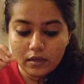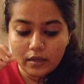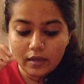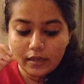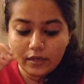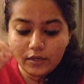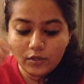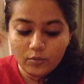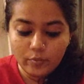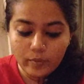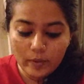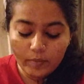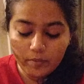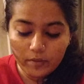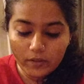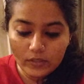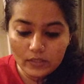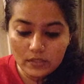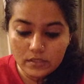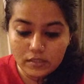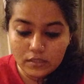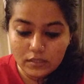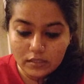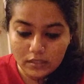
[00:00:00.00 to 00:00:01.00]
and you'll be able to
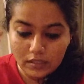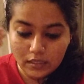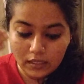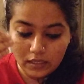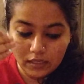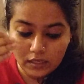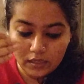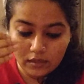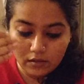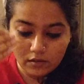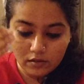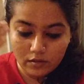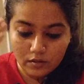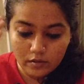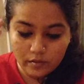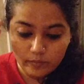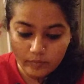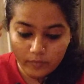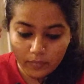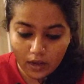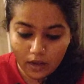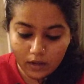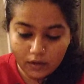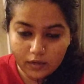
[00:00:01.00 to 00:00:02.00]
see a
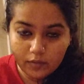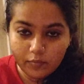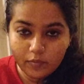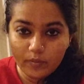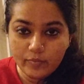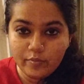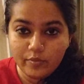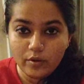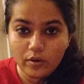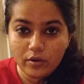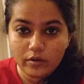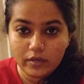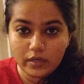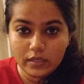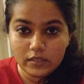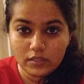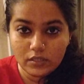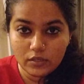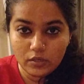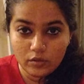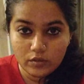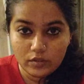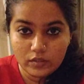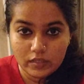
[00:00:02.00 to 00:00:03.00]
remarkable progress
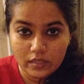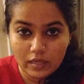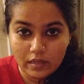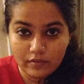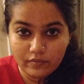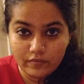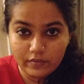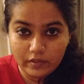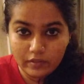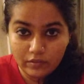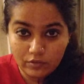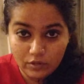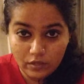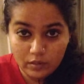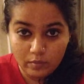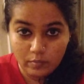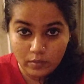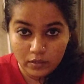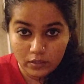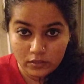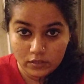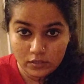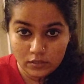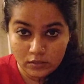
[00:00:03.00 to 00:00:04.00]
in yourself in 3
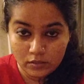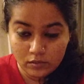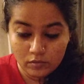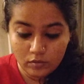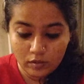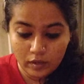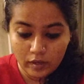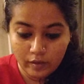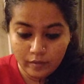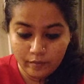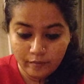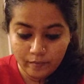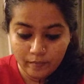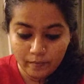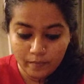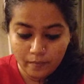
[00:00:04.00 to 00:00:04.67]
months, okay?